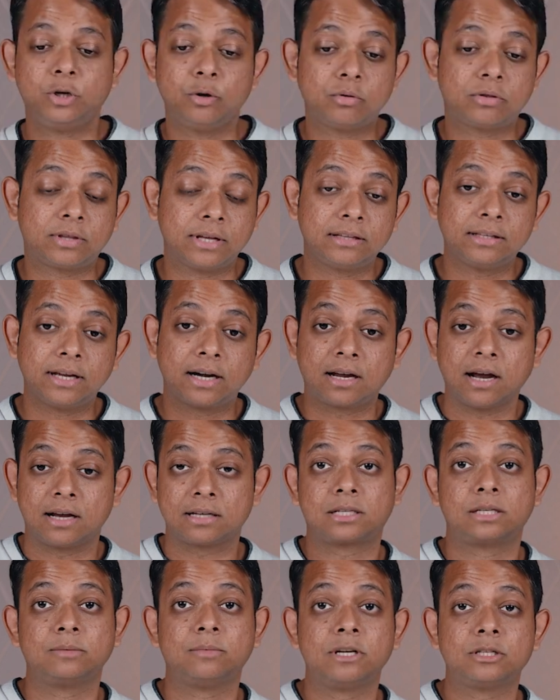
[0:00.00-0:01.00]
do you think their
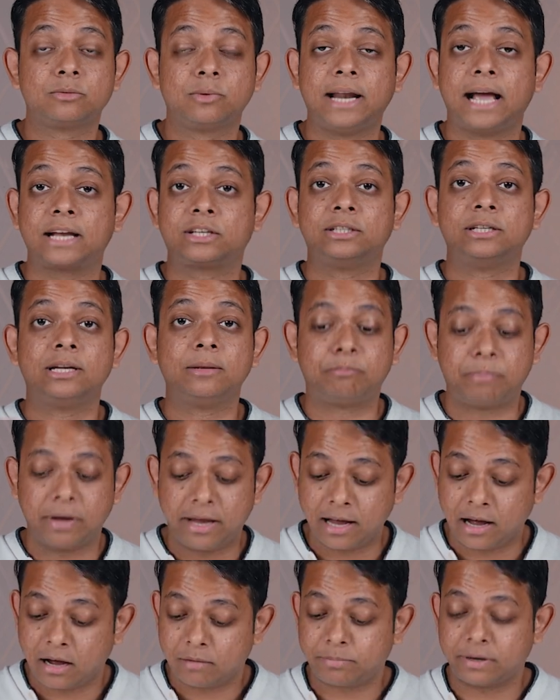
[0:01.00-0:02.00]
customers will actually
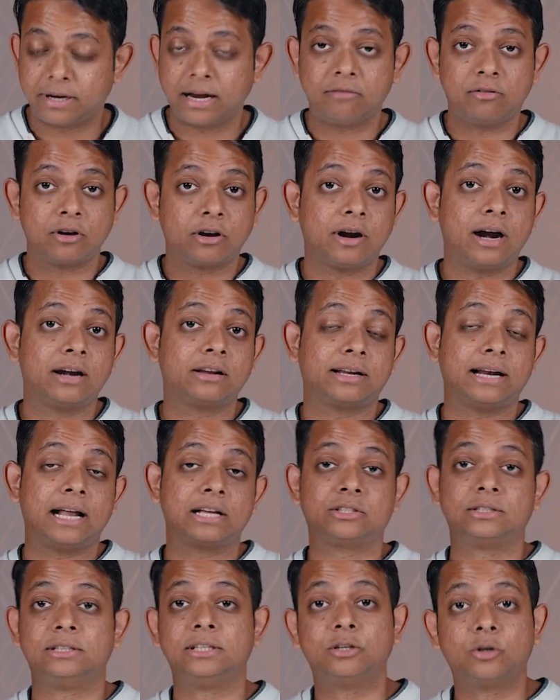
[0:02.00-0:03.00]
pay up and Evergrande can
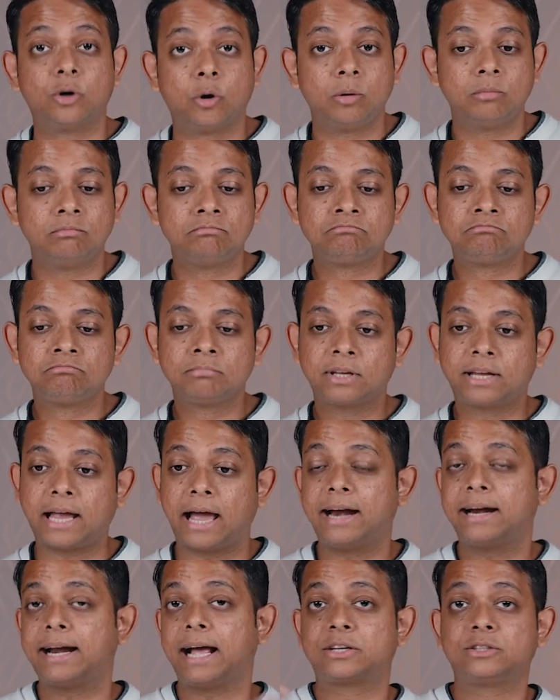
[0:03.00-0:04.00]
actually grow?
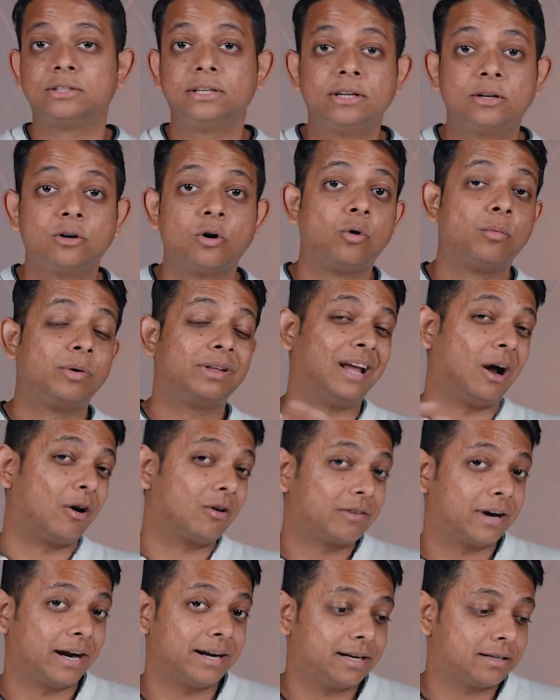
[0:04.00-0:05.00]
Can it actually grow
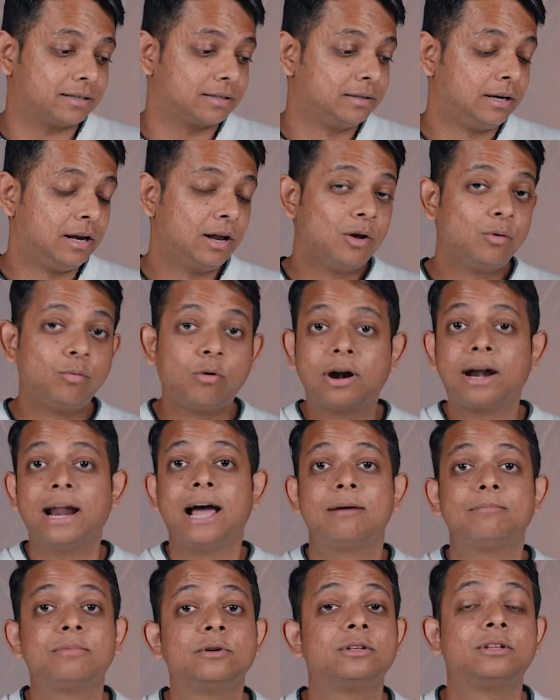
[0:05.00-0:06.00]
without credit? What will
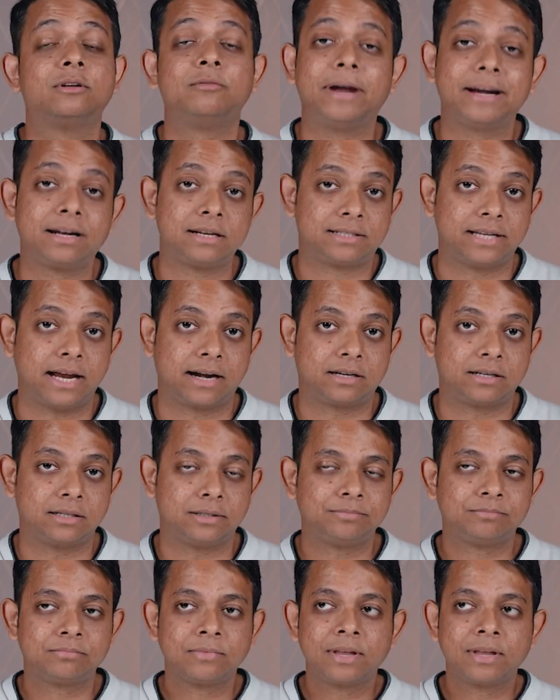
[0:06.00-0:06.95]
happen to the metal sector?